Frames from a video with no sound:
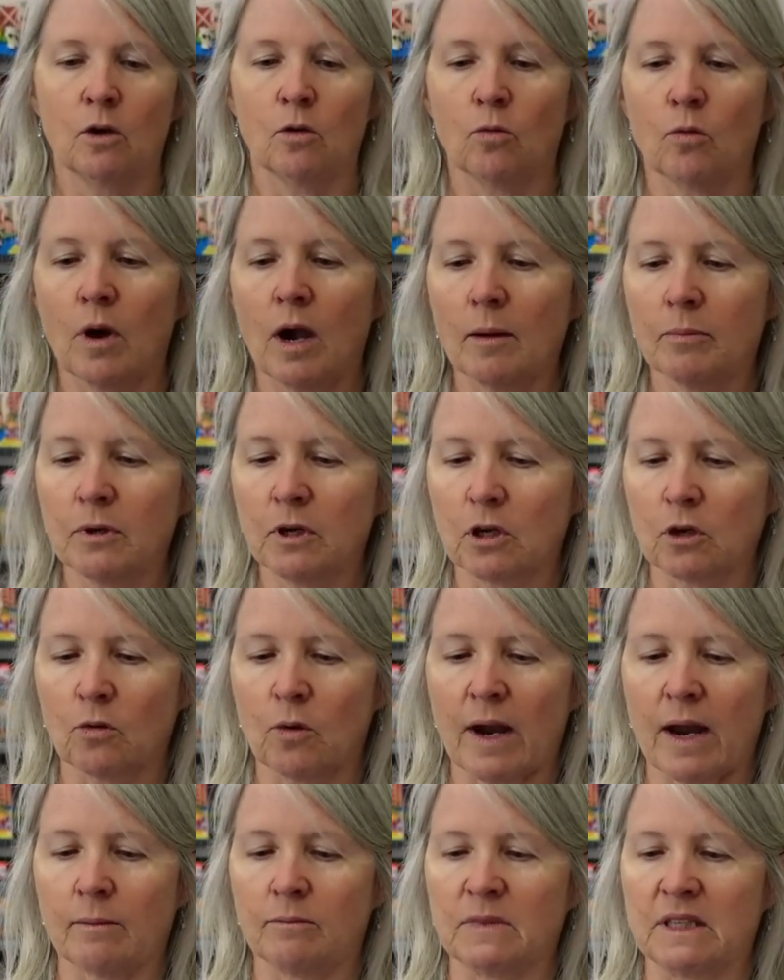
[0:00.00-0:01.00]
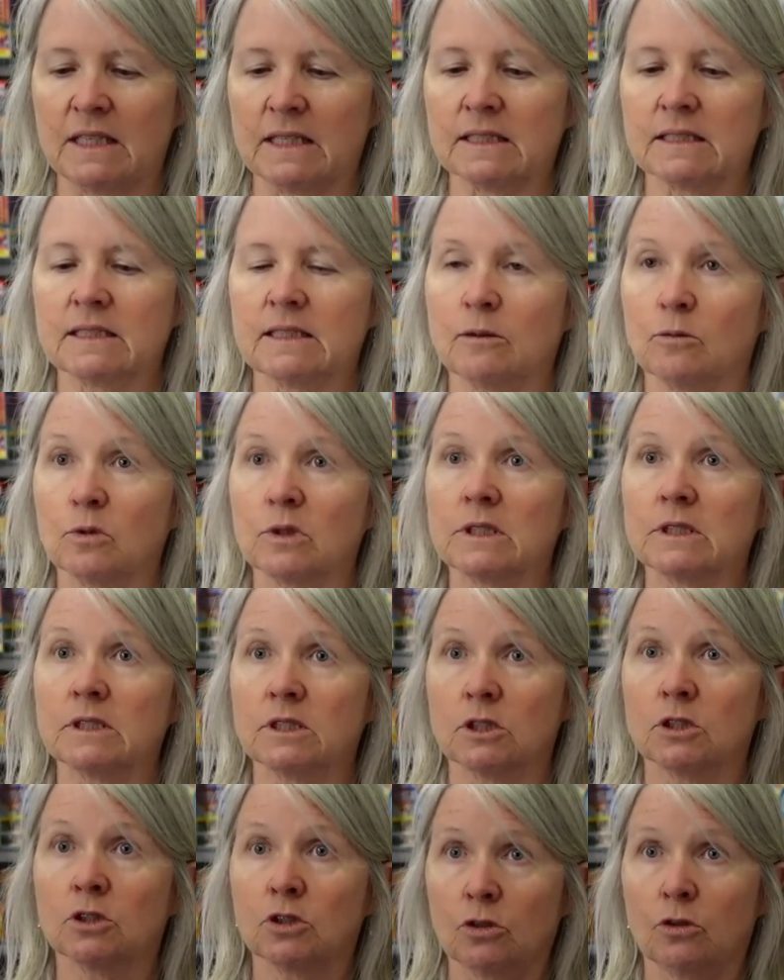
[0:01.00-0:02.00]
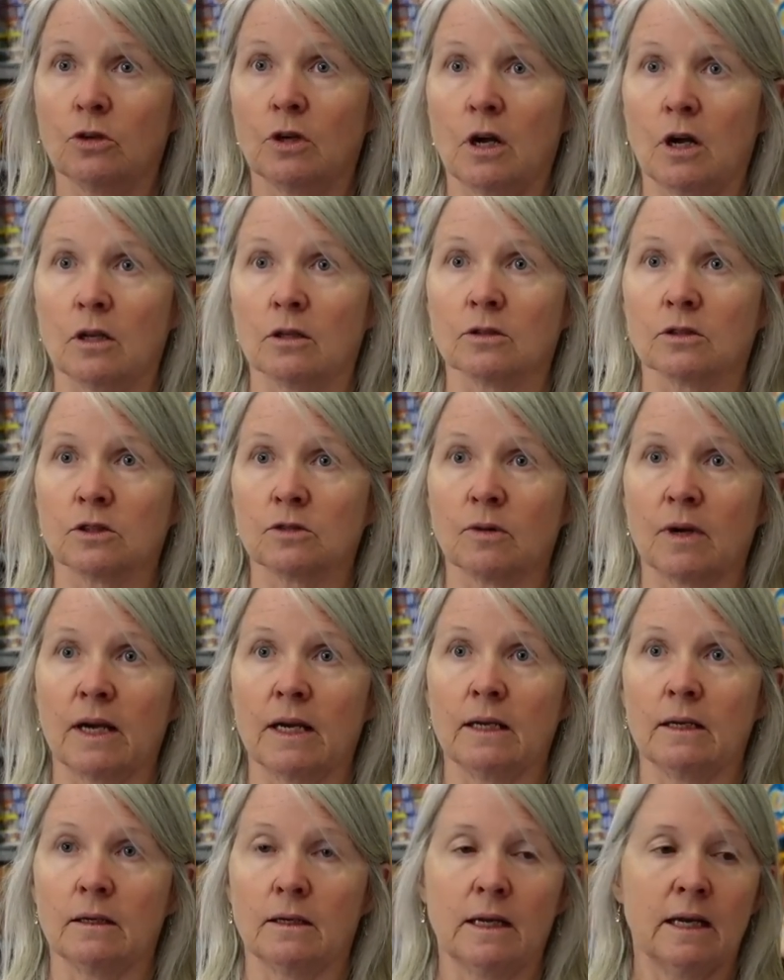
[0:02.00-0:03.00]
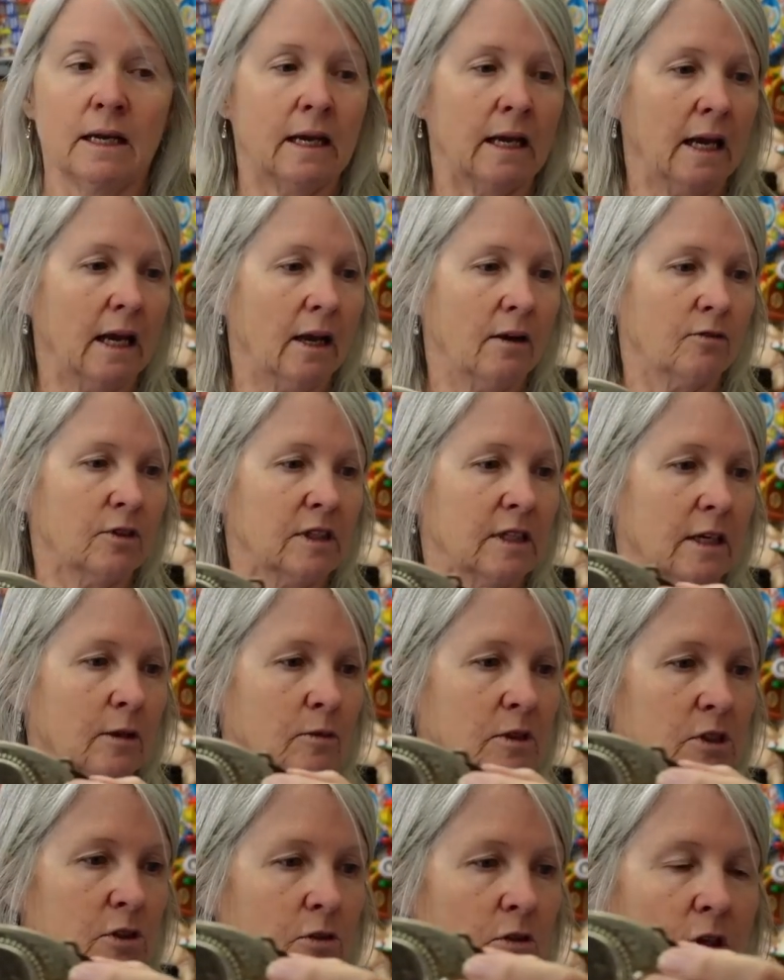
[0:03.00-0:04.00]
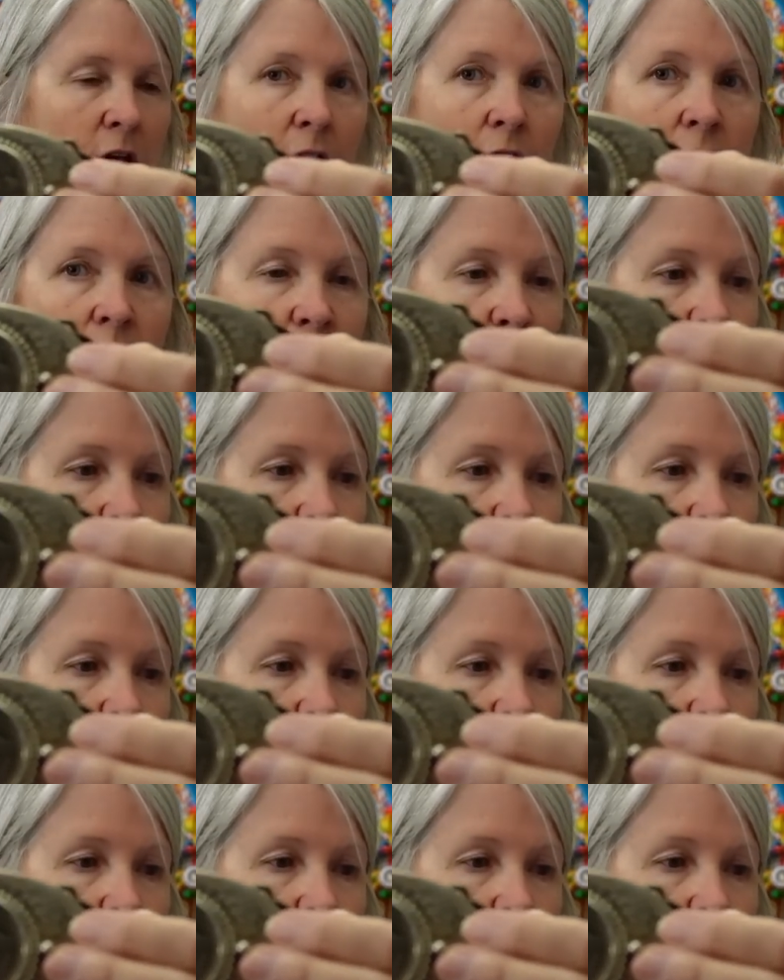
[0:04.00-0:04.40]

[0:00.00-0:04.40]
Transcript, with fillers: Robert grabbed this. It was $2, right? $2. Everything was $2,